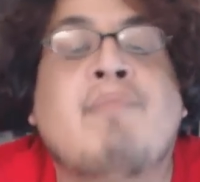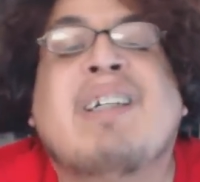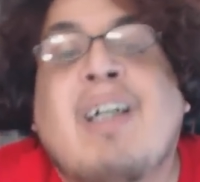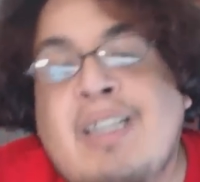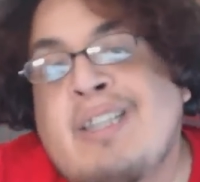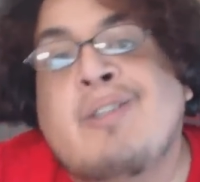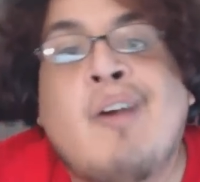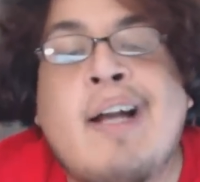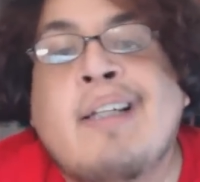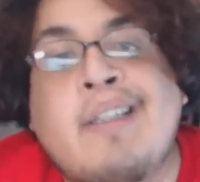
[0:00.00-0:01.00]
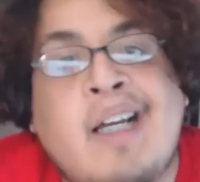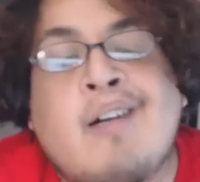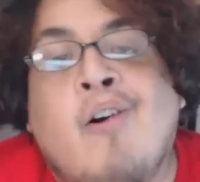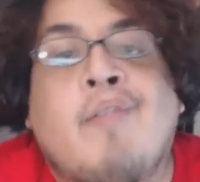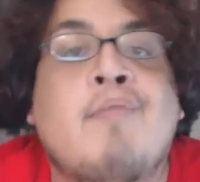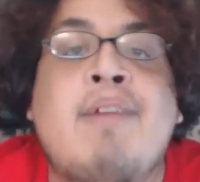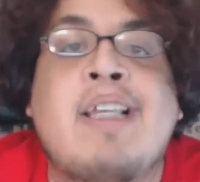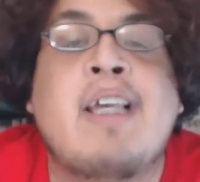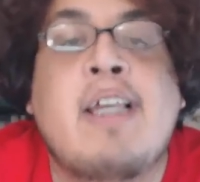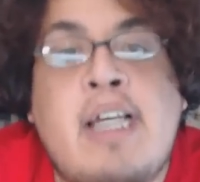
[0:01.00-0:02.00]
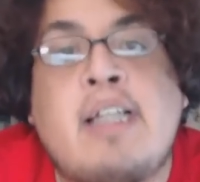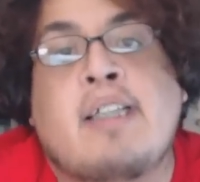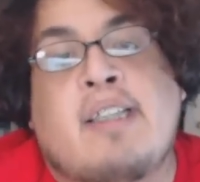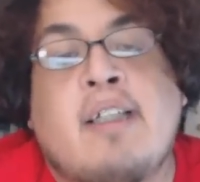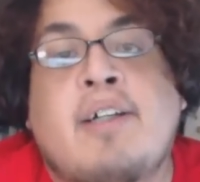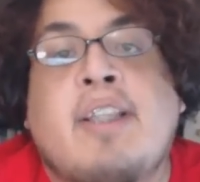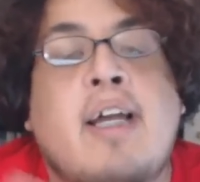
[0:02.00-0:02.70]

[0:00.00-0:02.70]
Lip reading: I'ma cut your dragon dick off and make you eat it, son.